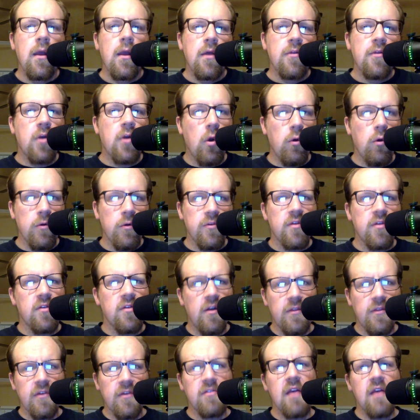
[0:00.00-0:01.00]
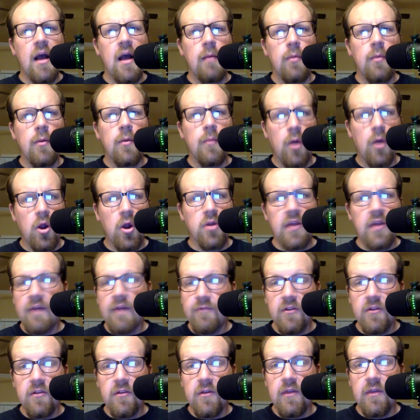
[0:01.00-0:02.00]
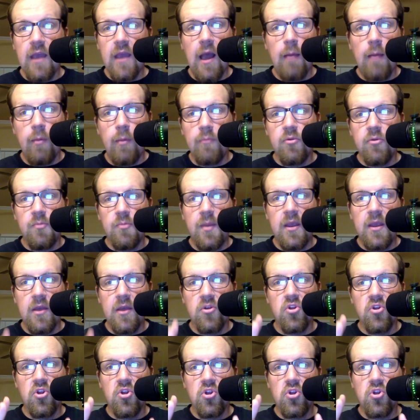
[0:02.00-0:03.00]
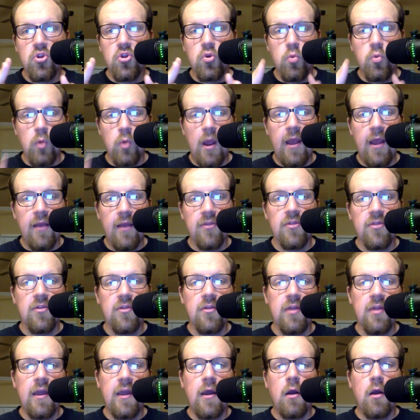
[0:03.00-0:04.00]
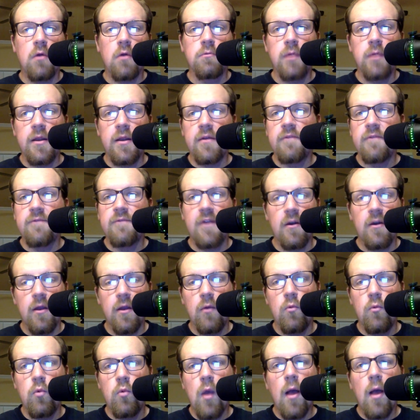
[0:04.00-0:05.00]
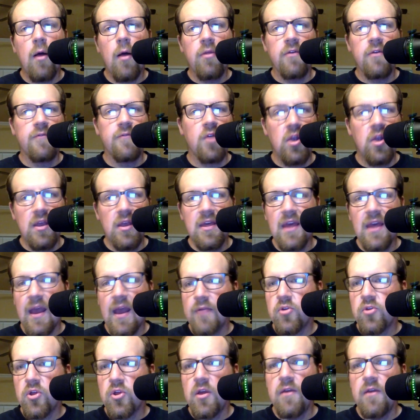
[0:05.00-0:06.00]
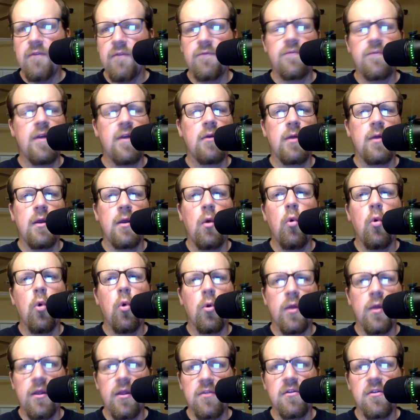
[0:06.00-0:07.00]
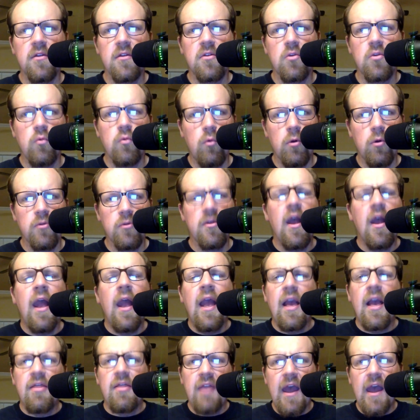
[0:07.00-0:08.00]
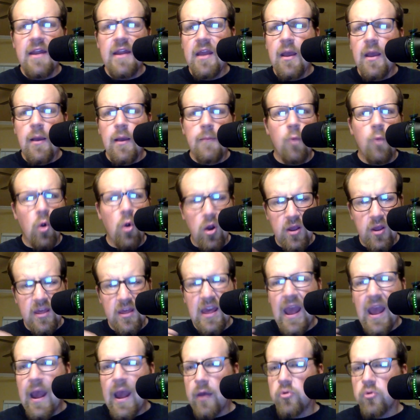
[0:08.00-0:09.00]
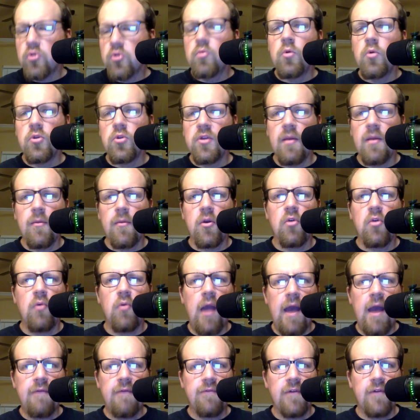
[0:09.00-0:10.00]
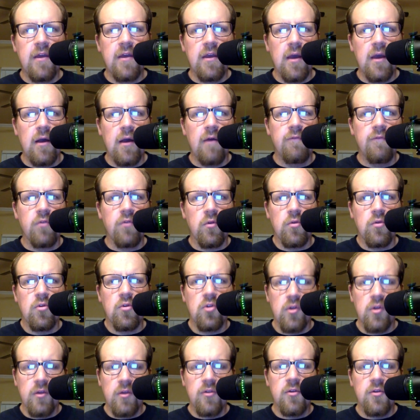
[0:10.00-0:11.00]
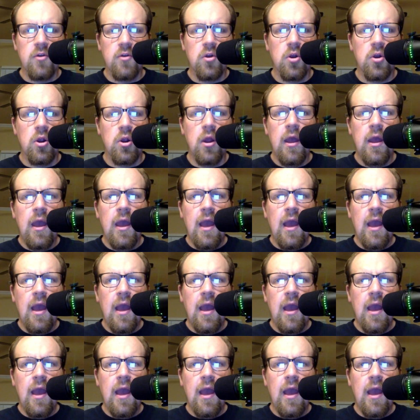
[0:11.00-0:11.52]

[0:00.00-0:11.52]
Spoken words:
The choruses on this album are definitely the album's biggest strength. They are written very well, they're very catchy, very oriented towards that more casual demographic of listener,